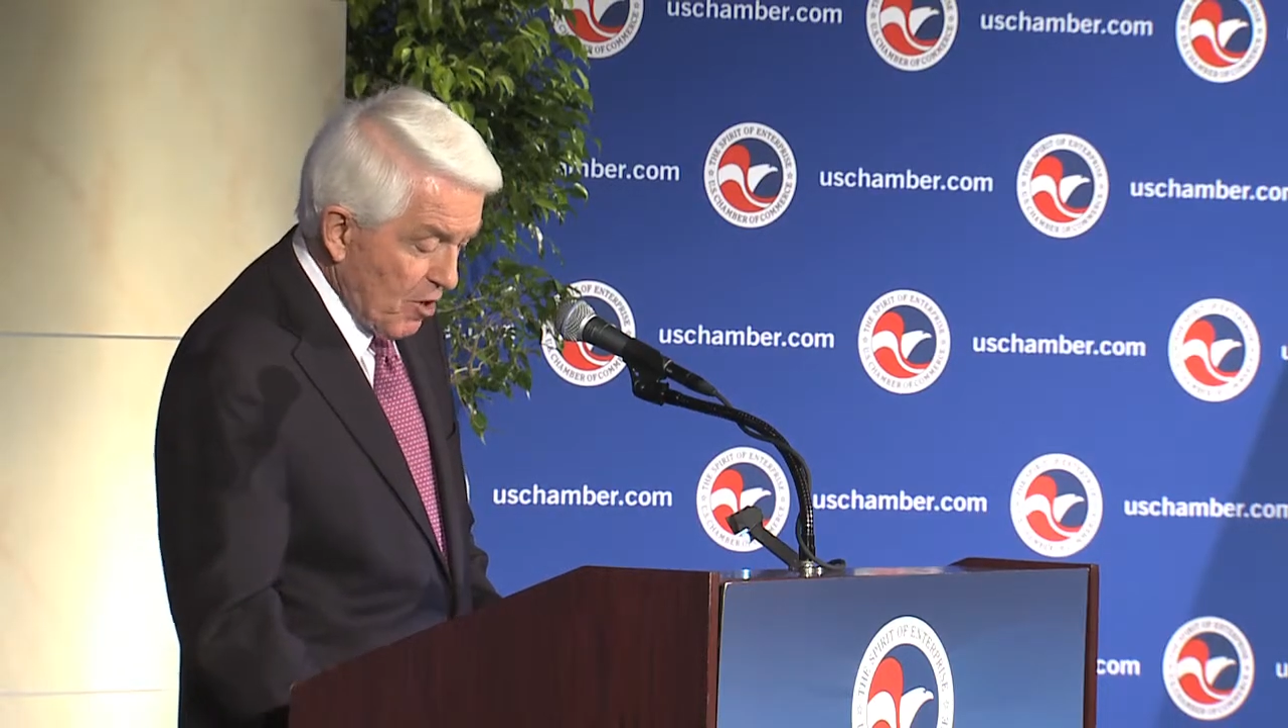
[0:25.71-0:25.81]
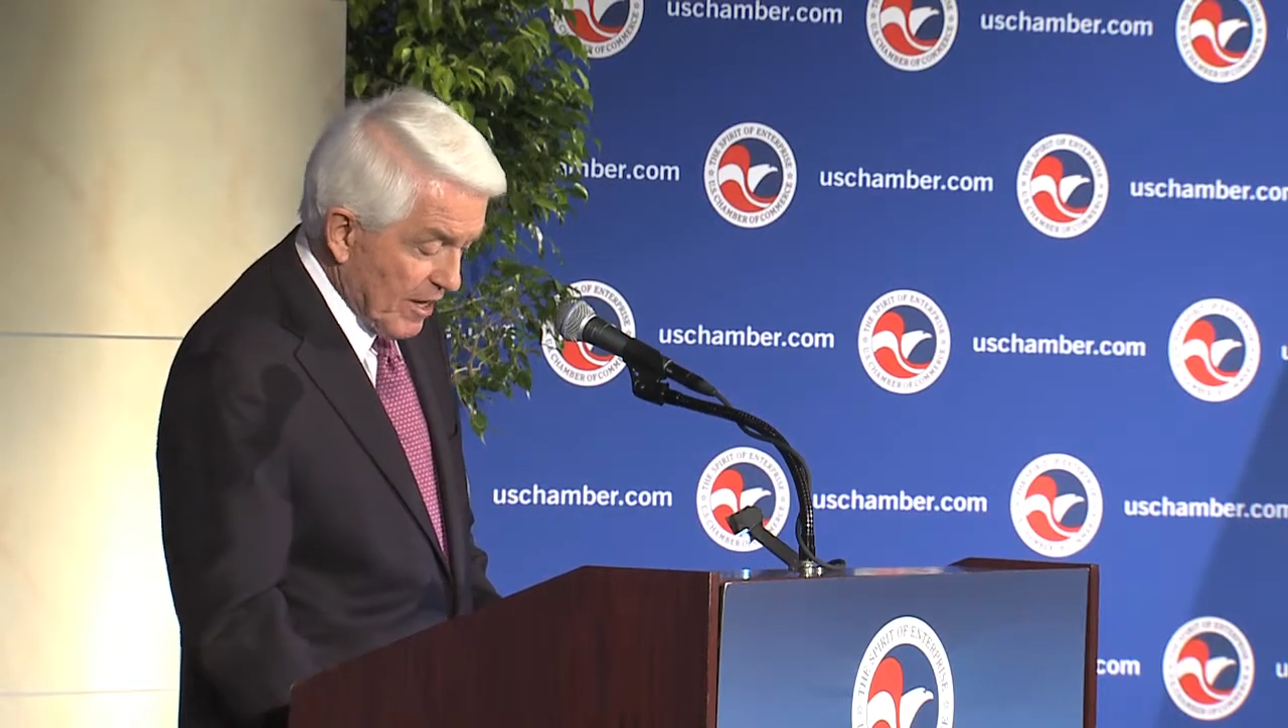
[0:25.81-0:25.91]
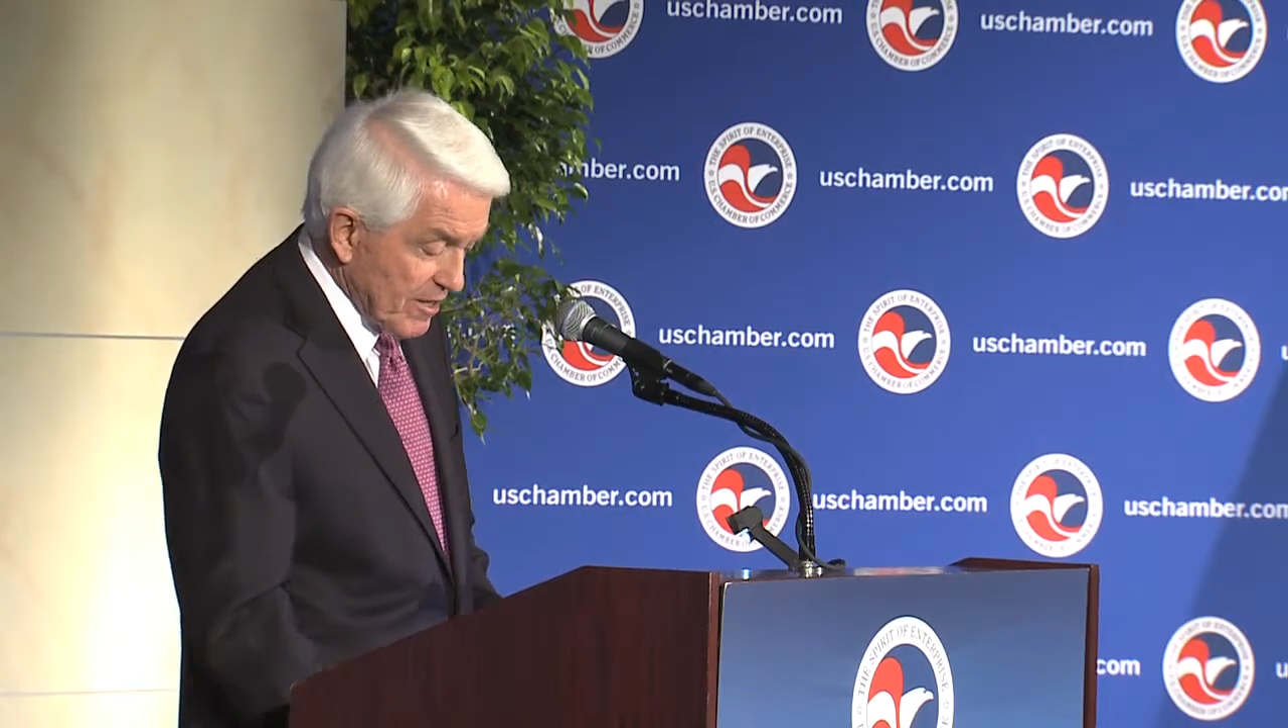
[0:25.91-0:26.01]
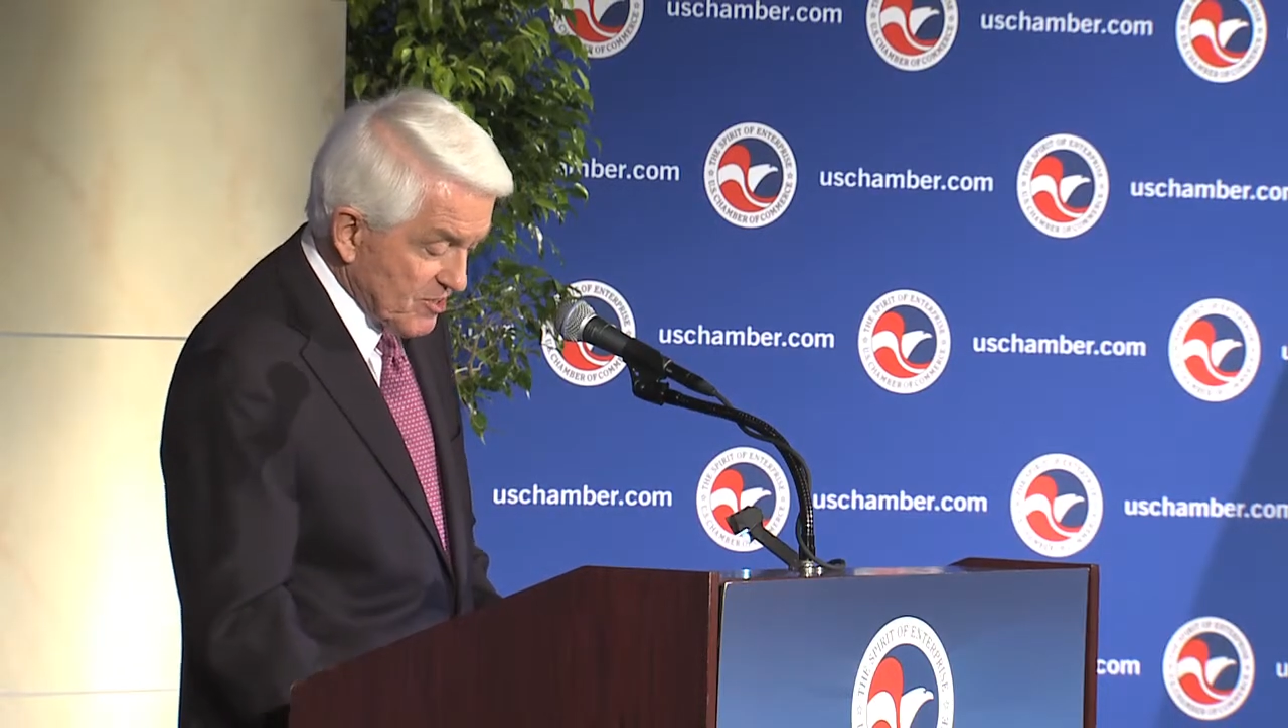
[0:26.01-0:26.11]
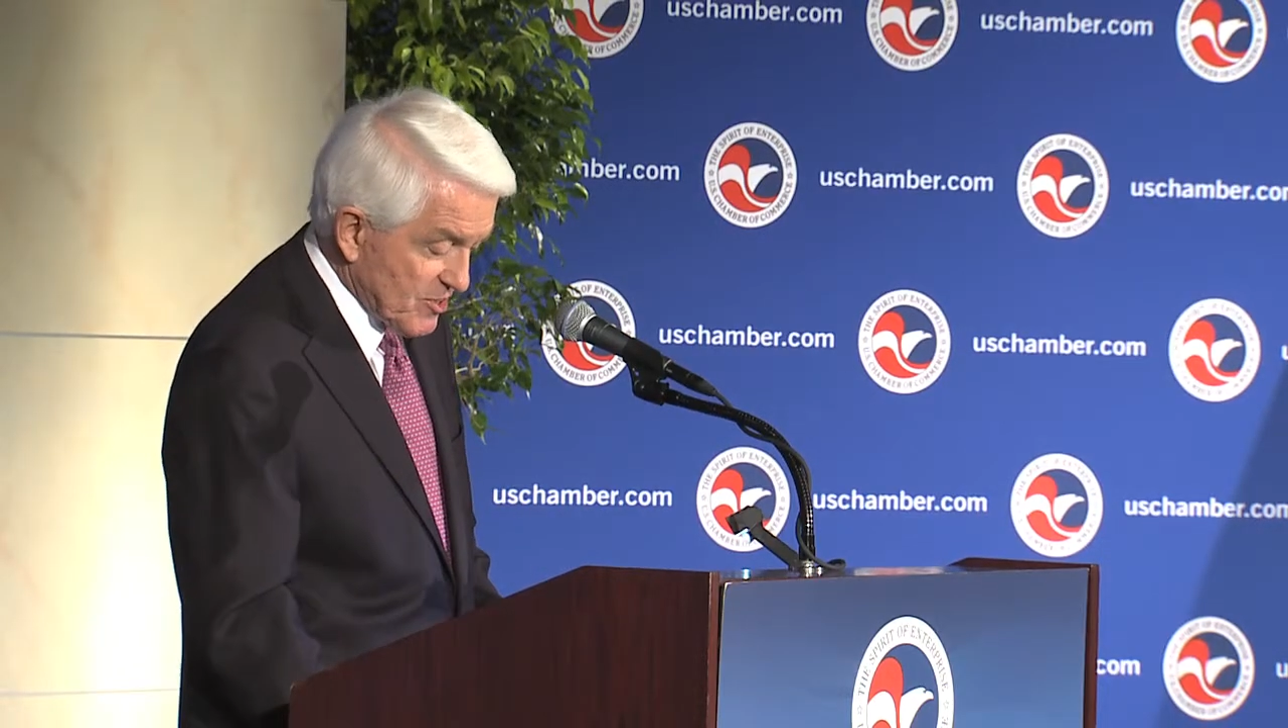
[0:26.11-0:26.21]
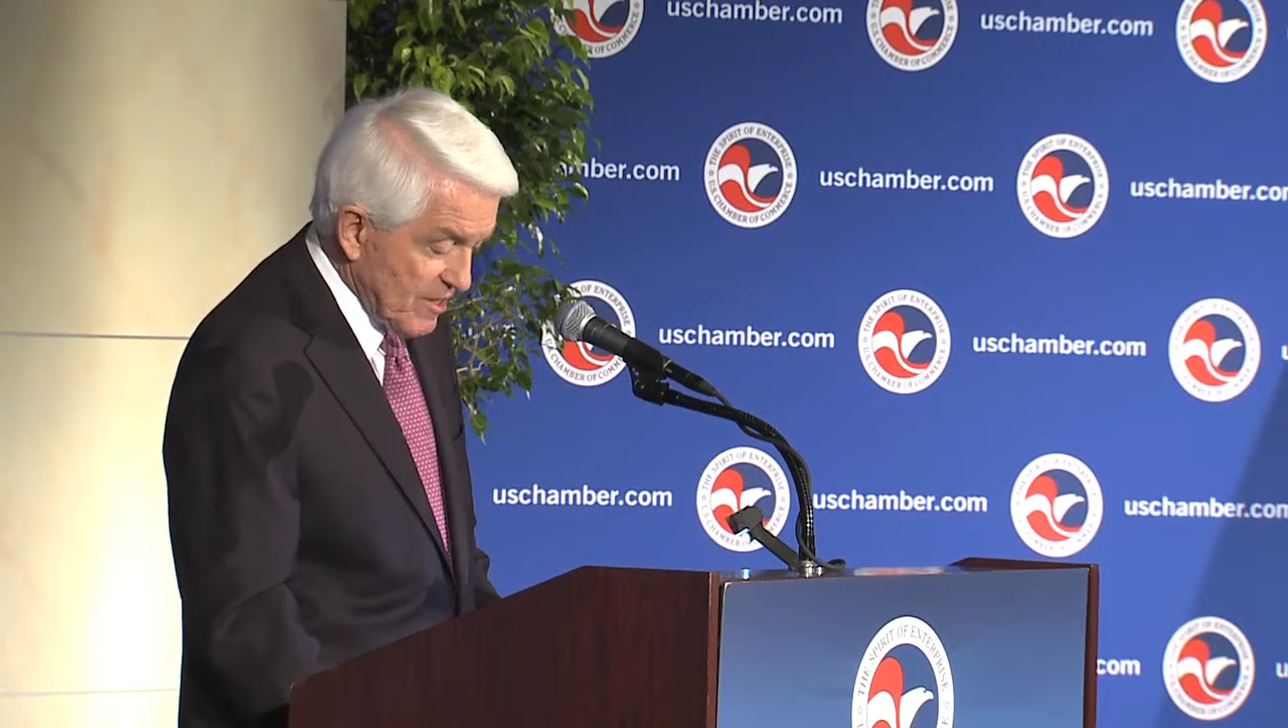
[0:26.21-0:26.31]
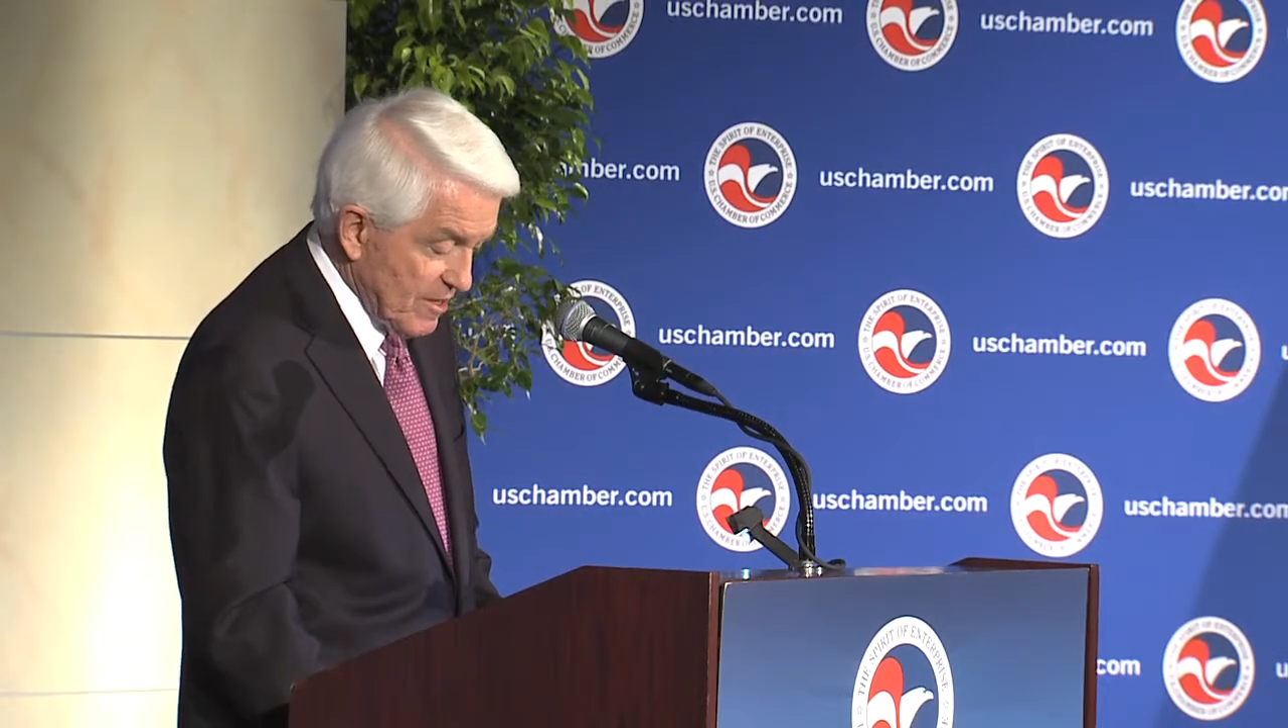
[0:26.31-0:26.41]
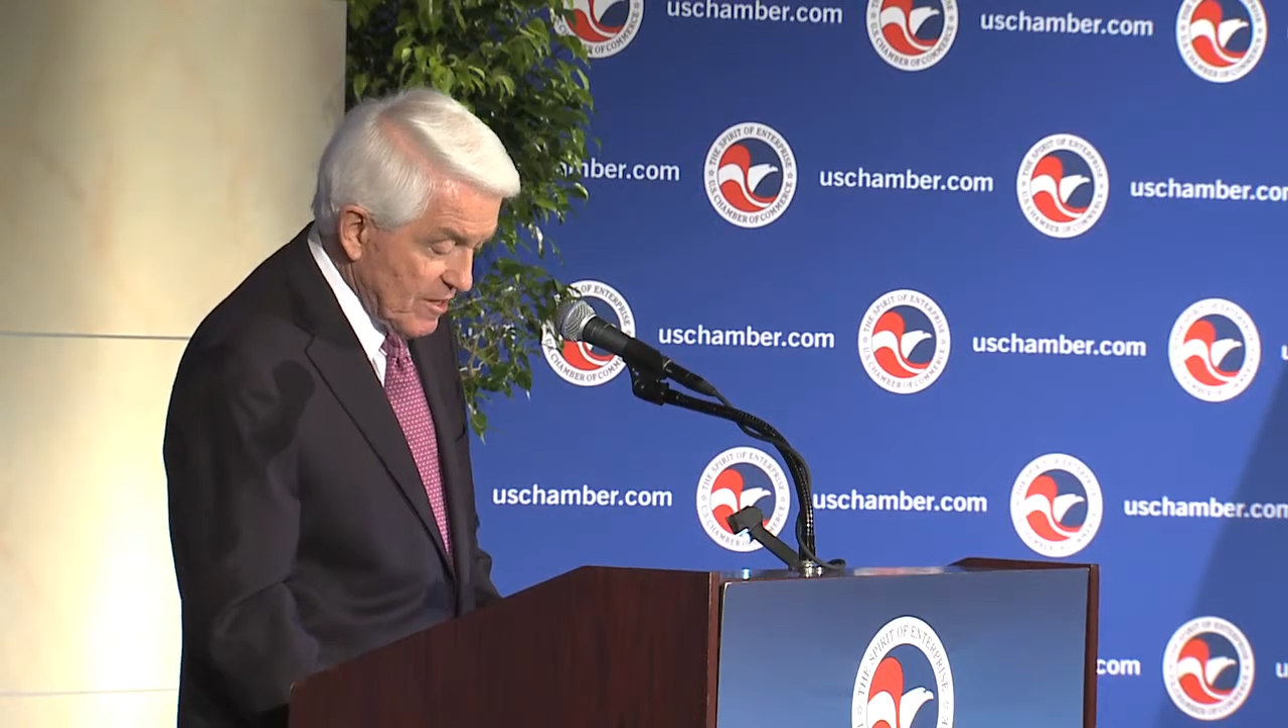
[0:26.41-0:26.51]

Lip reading: Markets,